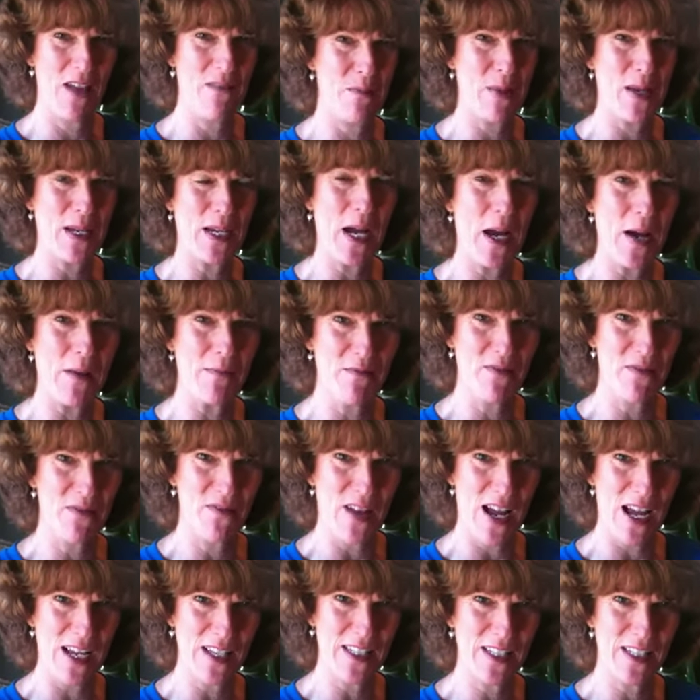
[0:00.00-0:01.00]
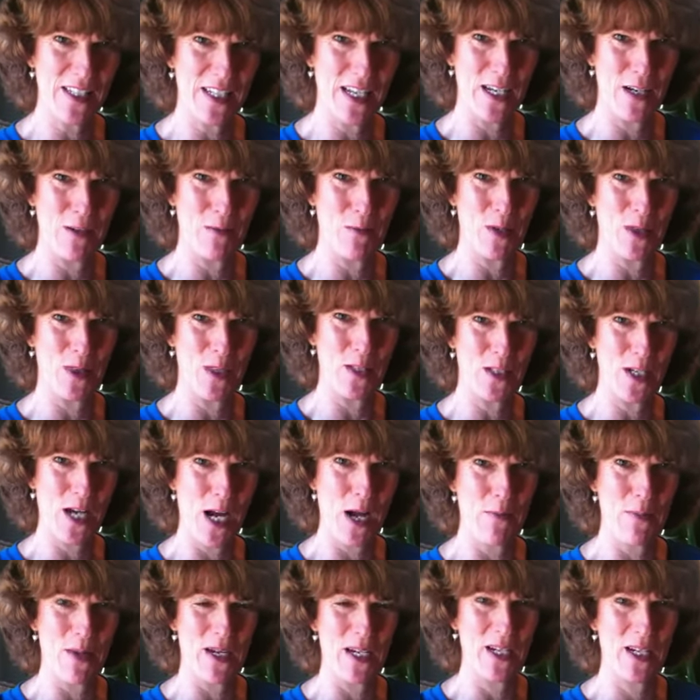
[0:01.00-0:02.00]
I've become fascinated with the
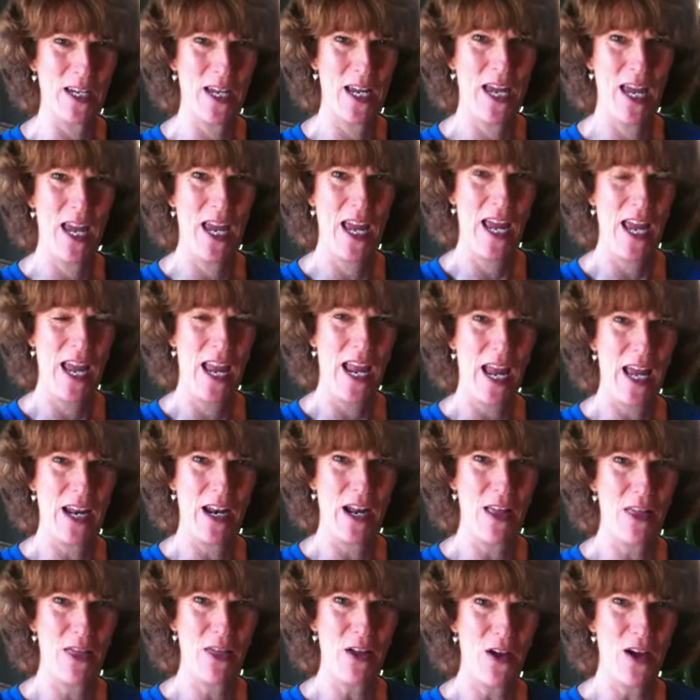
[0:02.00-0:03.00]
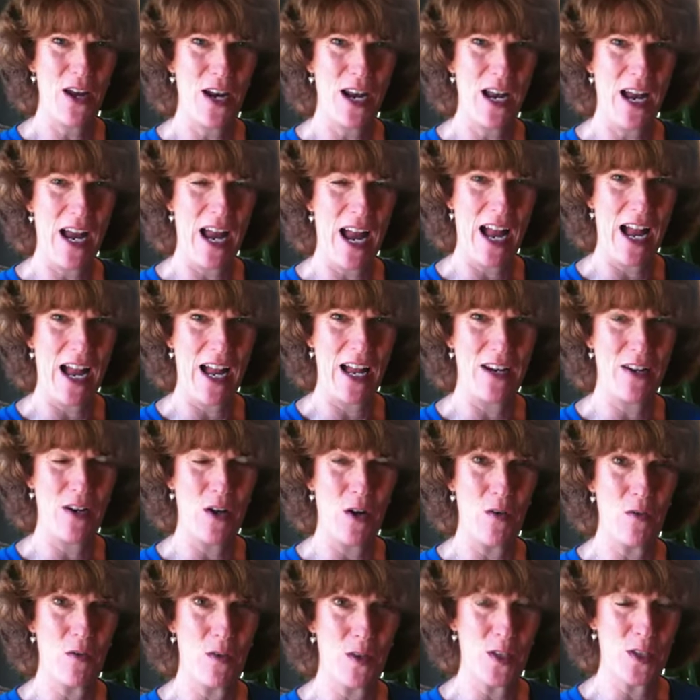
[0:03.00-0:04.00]
topic, and I thought I had
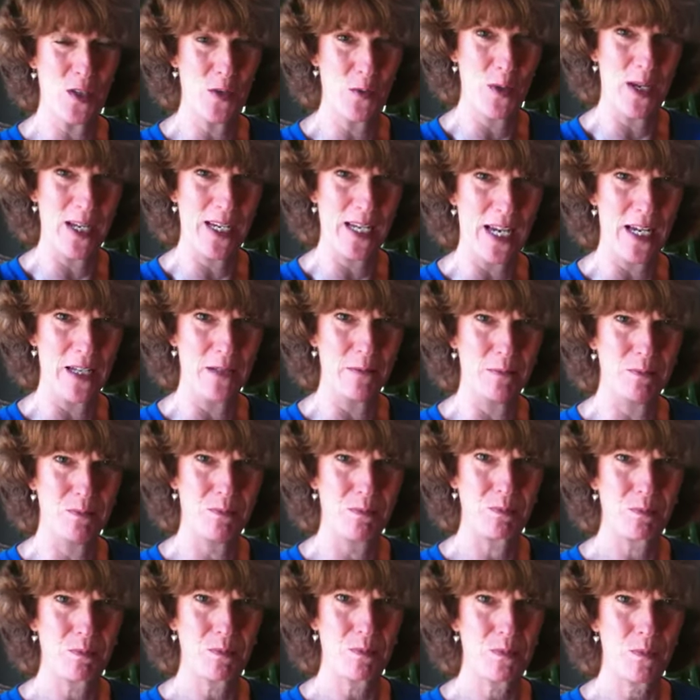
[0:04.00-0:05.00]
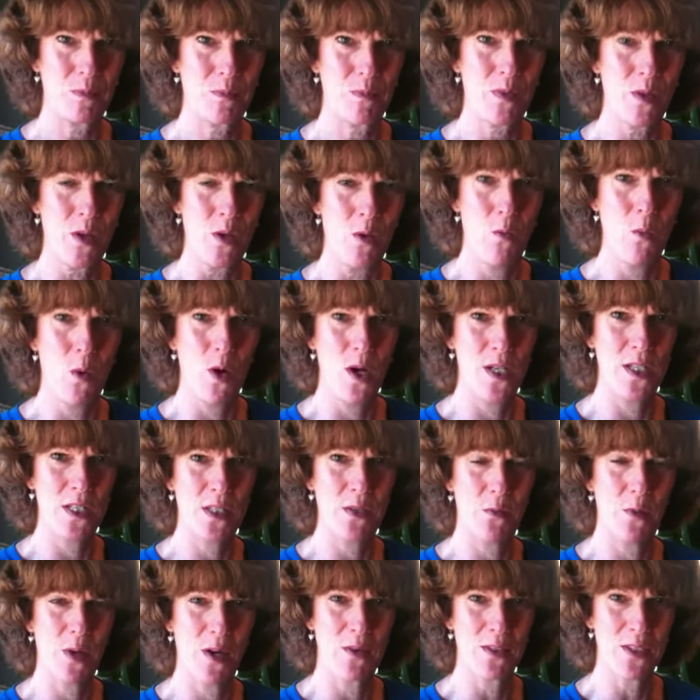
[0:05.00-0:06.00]
over this weekend
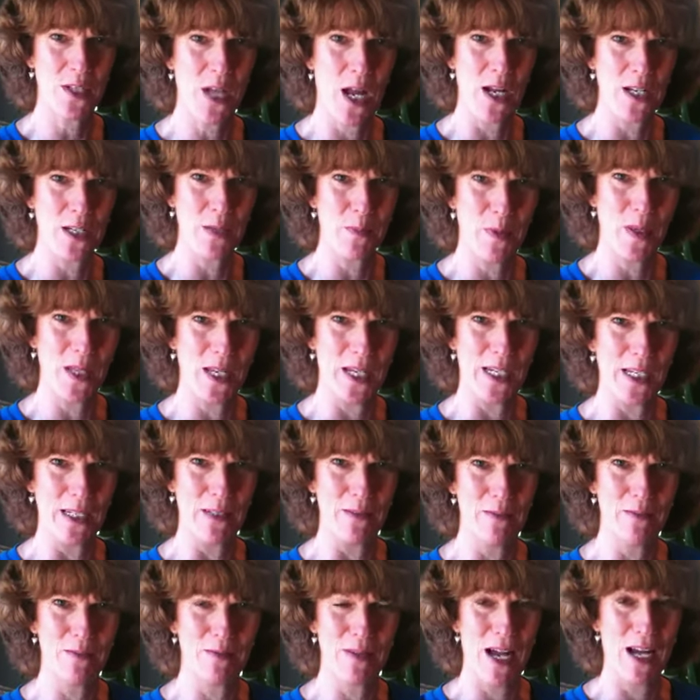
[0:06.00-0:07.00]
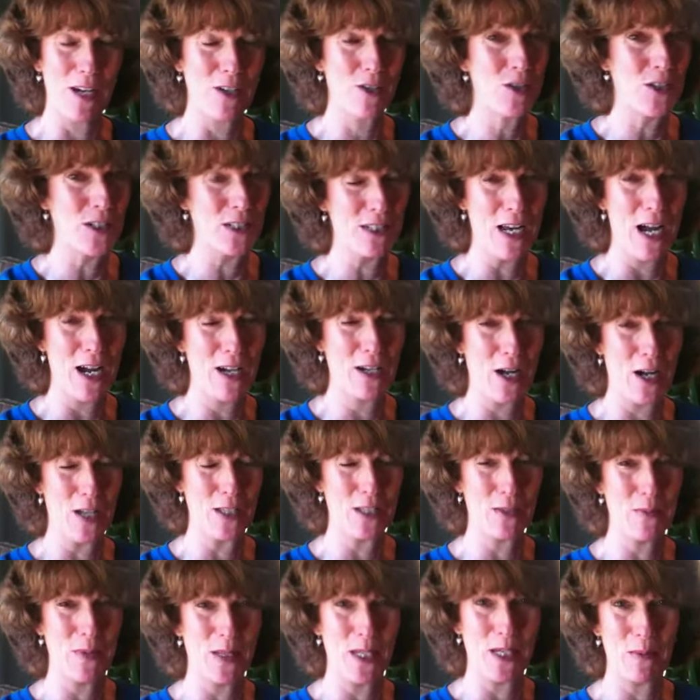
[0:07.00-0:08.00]
was when I was contemplating, actually not
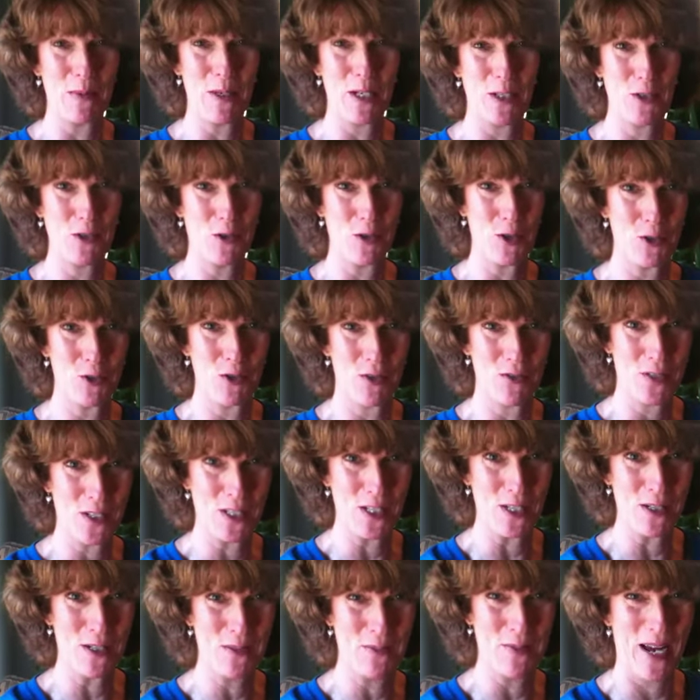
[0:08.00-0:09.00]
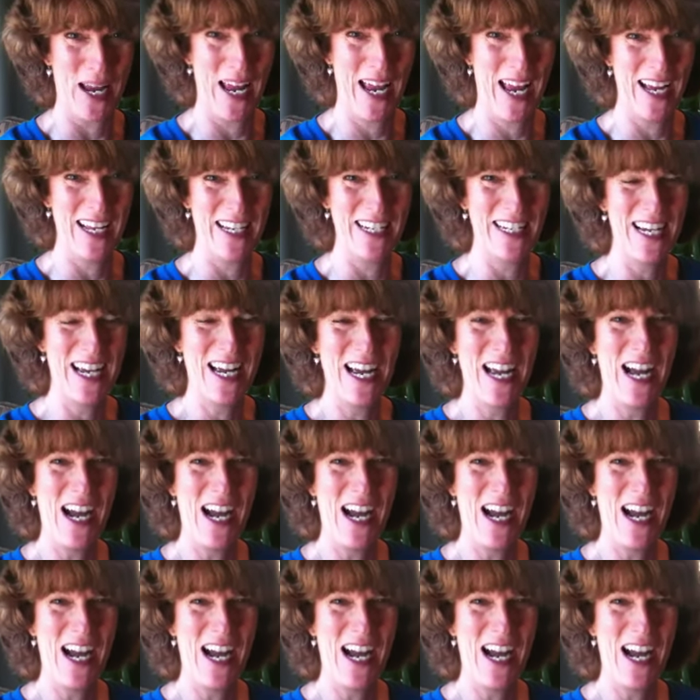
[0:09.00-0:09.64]
contemplating, but I sort of drifted into my head,